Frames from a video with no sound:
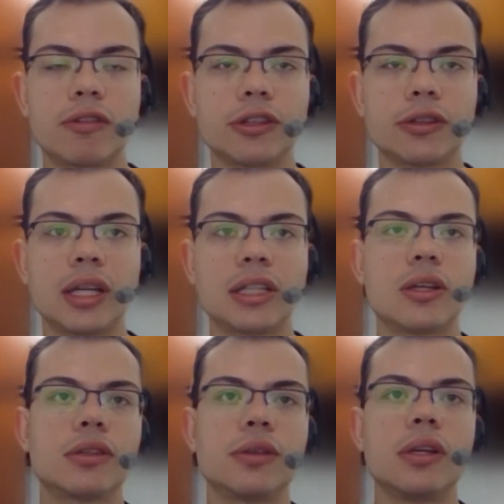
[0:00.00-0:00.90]
So that's
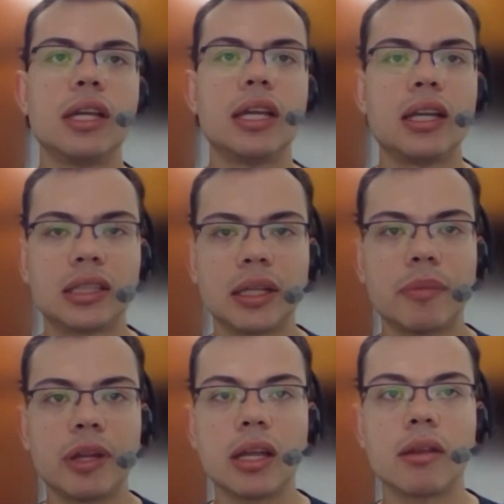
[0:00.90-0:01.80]
also
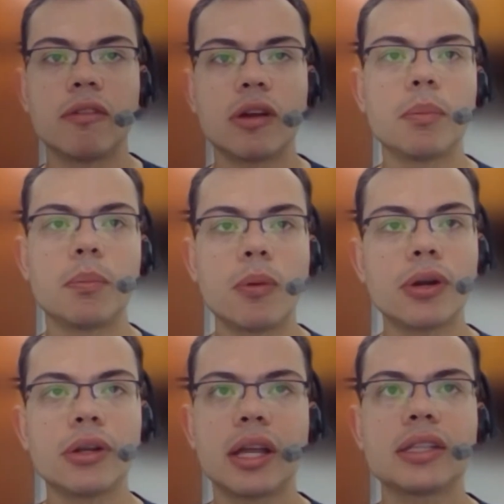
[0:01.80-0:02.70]
something very
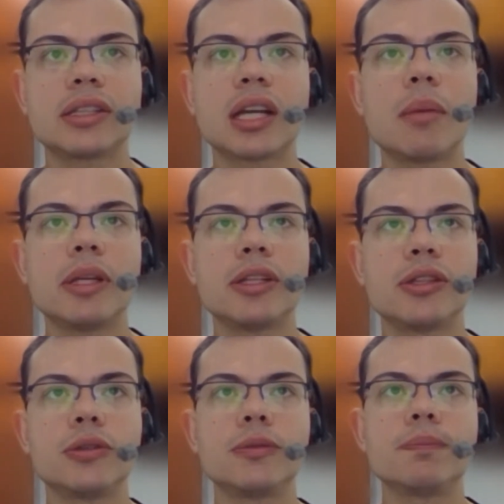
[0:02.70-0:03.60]
important that is coming
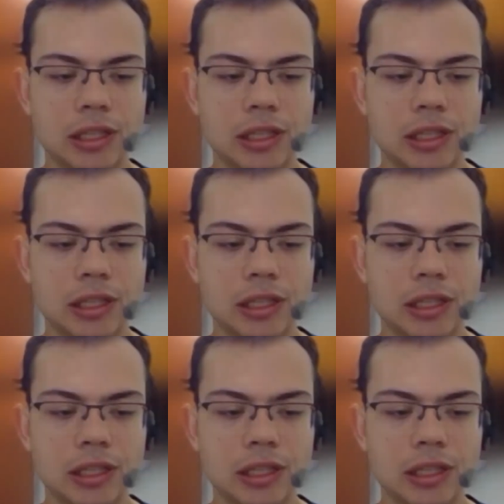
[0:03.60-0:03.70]
soon.